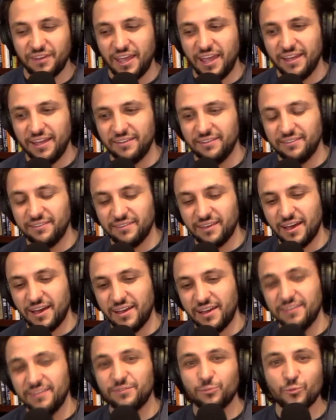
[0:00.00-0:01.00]
And
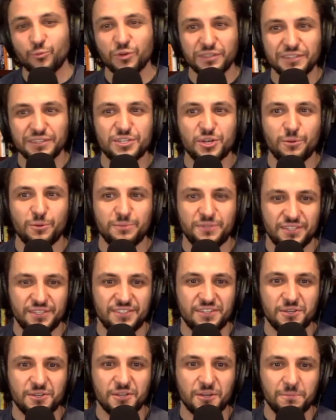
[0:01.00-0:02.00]
it's really dope to
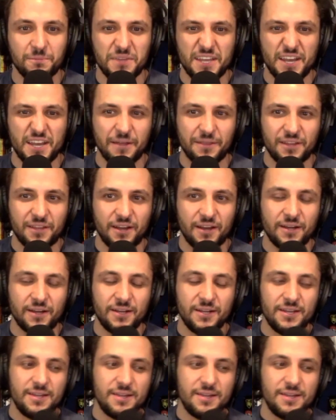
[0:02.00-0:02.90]
see you compete out there.